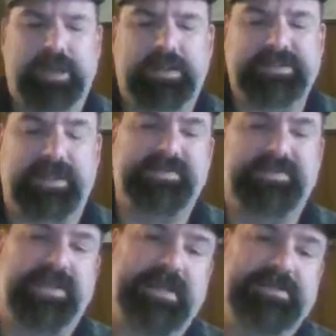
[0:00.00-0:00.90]

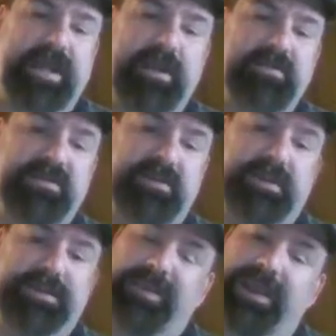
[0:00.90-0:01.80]
Subsidized
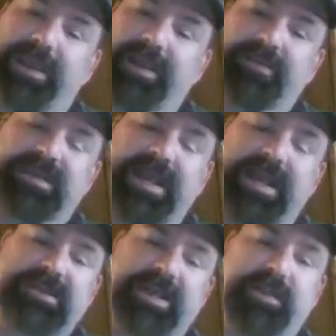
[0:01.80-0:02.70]
counseling. Pay it out in your
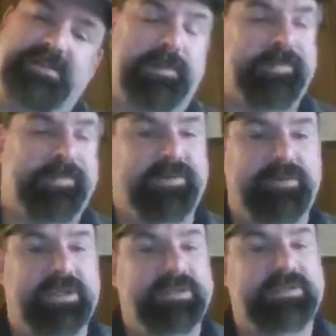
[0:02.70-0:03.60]
tax dollars, but men
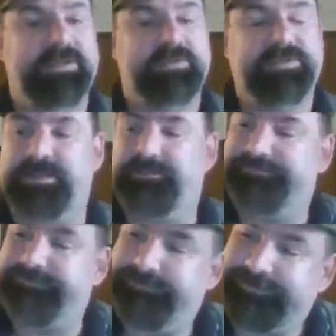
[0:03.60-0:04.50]
don't get to use it.
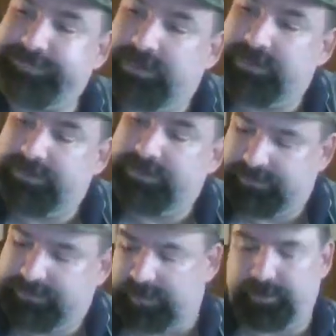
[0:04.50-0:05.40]

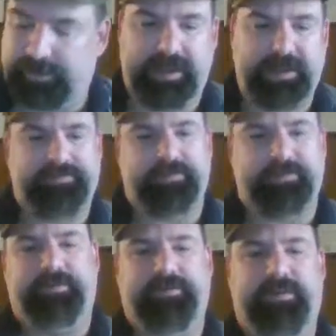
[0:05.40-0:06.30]
Another penny
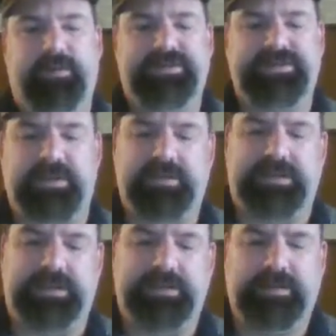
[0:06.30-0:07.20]
for old skunky.